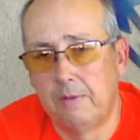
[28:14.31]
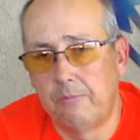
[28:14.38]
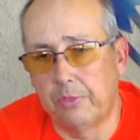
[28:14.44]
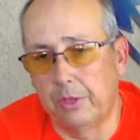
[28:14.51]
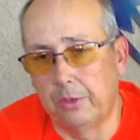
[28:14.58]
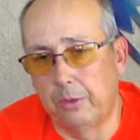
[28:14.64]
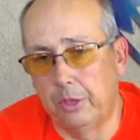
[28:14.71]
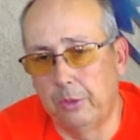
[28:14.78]

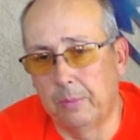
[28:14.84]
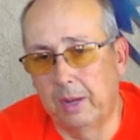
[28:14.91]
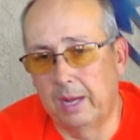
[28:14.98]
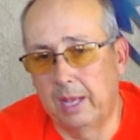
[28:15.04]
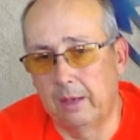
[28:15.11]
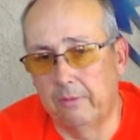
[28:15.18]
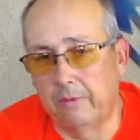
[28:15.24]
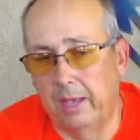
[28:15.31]
you might
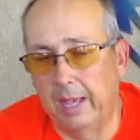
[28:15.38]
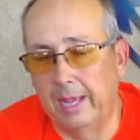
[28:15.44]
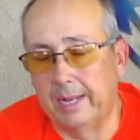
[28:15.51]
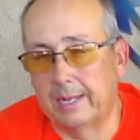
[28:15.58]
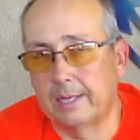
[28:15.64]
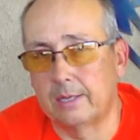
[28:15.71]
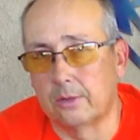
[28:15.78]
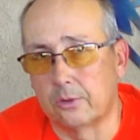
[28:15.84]
have
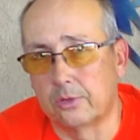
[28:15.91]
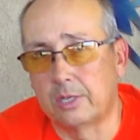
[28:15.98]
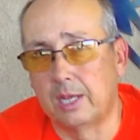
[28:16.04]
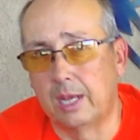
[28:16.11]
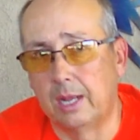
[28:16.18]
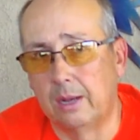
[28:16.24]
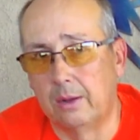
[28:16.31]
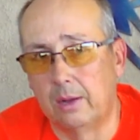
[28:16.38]
8 or
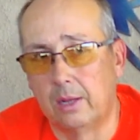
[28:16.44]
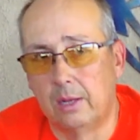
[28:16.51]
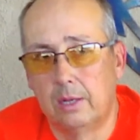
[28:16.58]
10